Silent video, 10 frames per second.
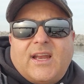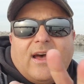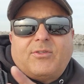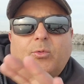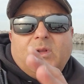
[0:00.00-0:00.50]

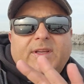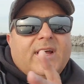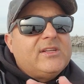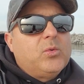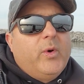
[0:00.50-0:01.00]
have a really
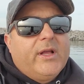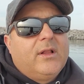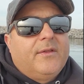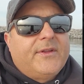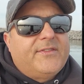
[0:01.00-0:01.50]
nice
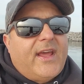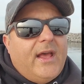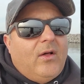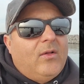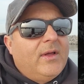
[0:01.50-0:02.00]
wiggle on the
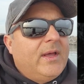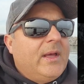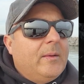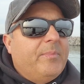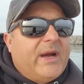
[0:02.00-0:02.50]
tail,
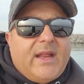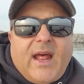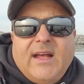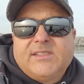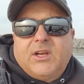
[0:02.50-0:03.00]
but it
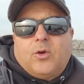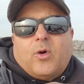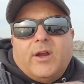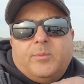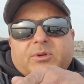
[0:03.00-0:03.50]
has an
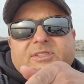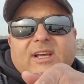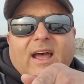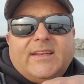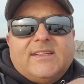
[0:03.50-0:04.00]
incredible
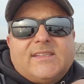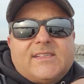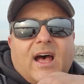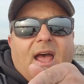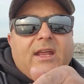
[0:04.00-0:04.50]
side to
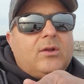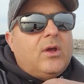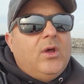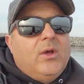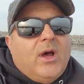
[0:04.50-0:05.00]
side,
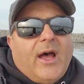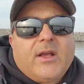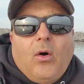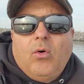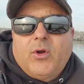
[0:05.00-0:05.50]
I
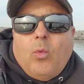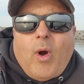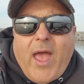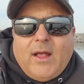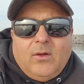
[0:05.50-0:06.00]
call it a
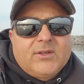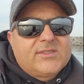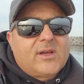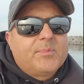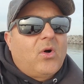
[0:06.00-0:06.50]
waggle,
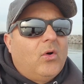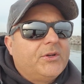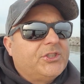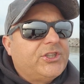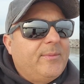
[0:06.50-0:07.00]
some call
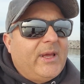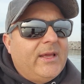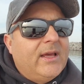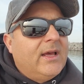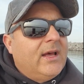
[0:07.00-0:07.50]
it a
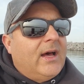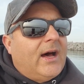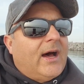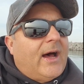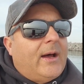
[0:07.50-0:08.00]
shimmy,
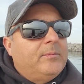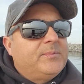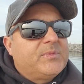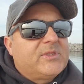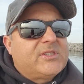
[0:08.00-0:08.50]

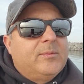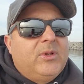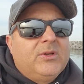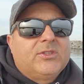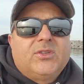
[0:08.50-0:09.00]

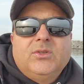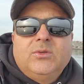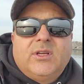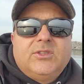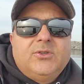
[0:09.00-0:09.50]
similar
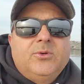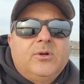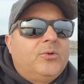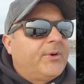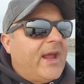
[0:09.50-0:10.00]
to the
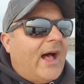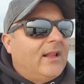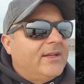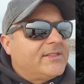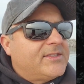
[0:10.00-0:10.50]
Dual
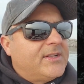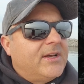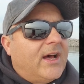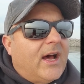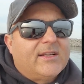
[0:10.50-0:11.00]
Realis
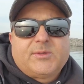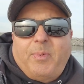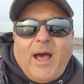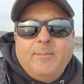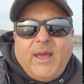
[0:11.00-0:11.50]

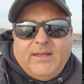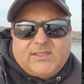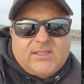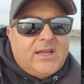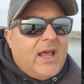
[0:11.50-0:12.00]
spy
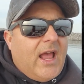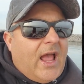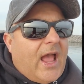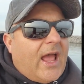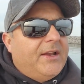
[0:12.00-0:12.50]
baits.
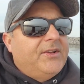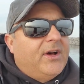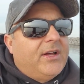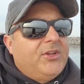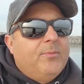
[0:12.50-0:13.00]
And
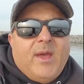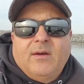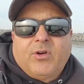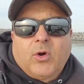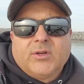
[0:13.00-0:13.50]
you may
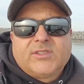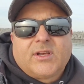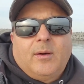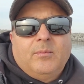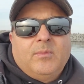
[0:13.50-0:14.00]
have heard
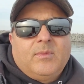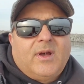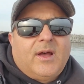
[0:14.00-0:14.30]
some